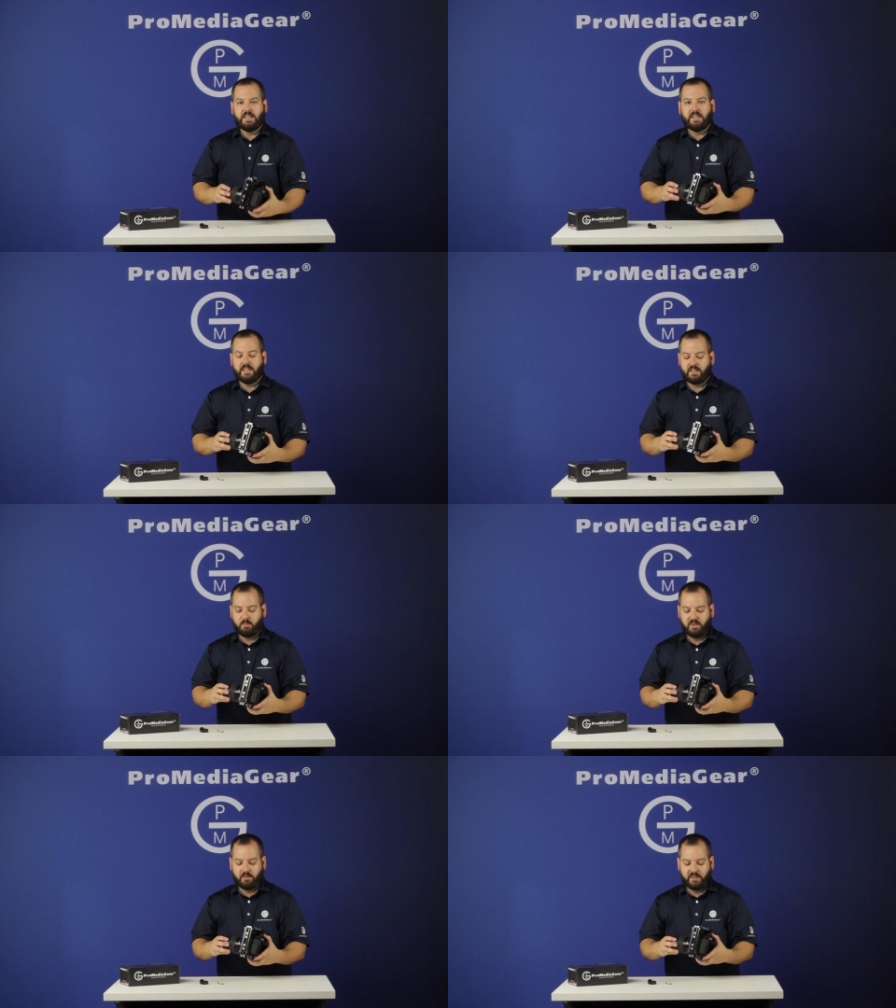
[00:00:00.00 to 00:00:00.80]
and can
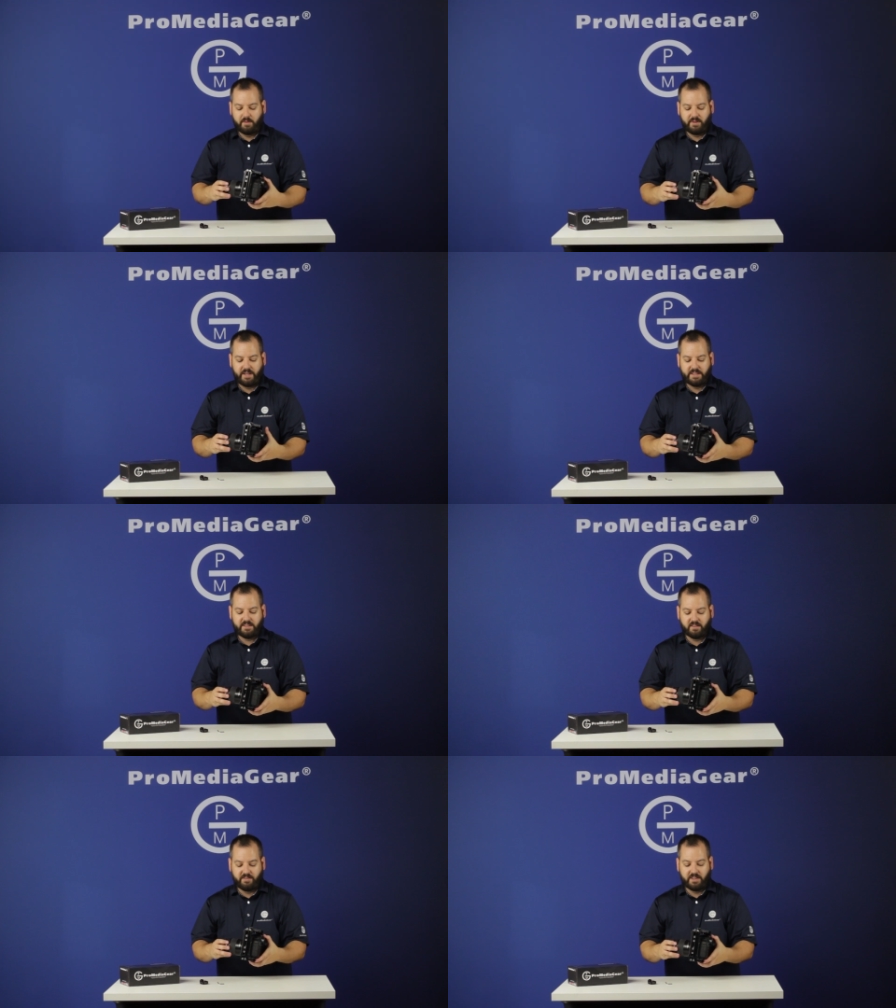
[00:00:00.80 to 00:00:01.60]
be manipulated
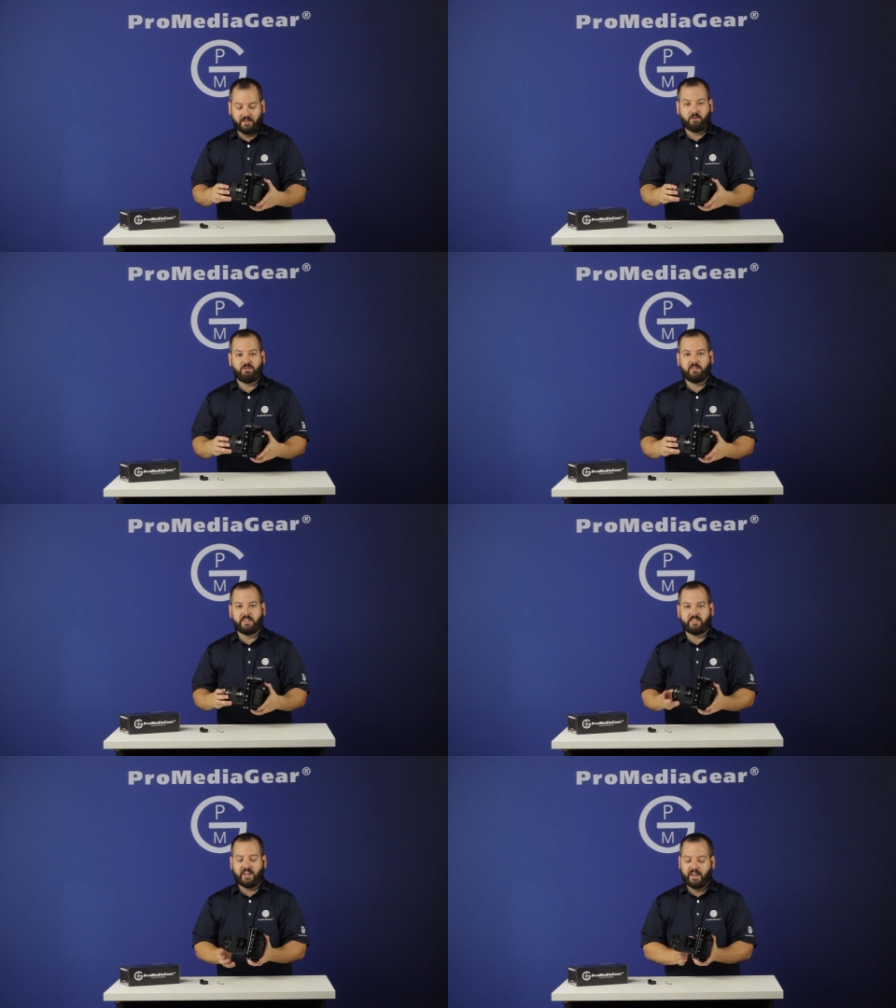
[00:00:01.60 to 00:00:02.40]
to fit your shooting
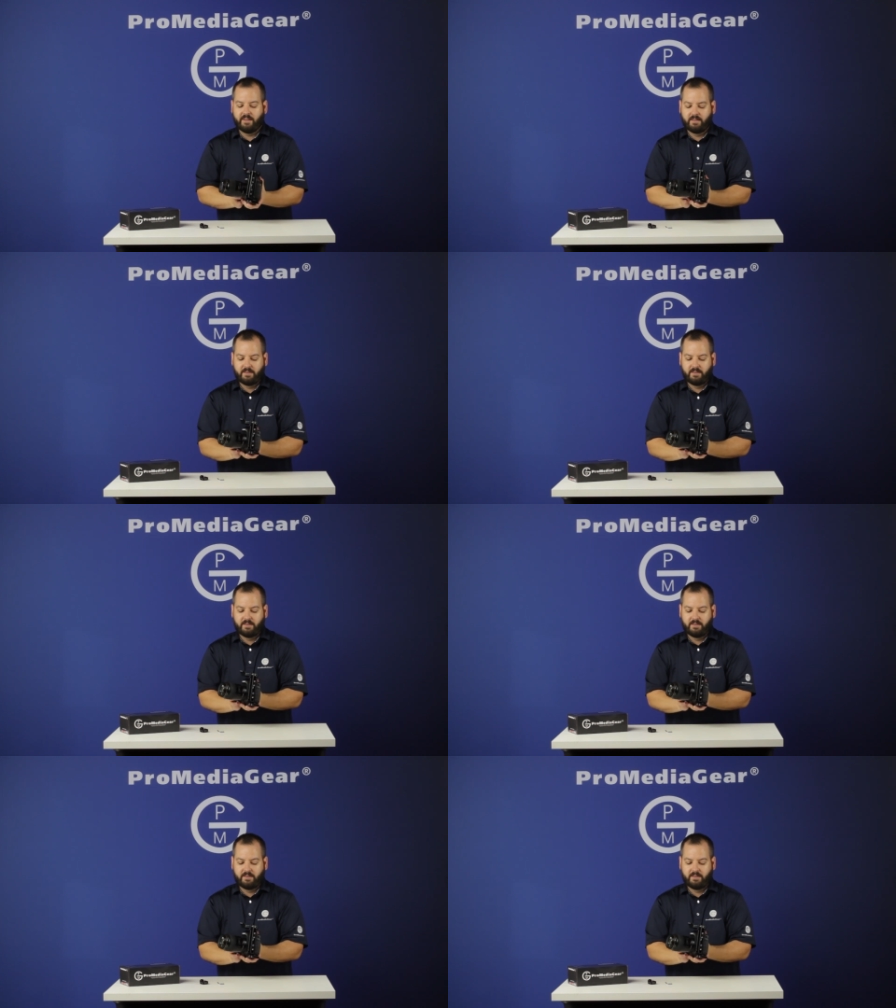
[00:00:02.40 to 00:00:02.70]
style.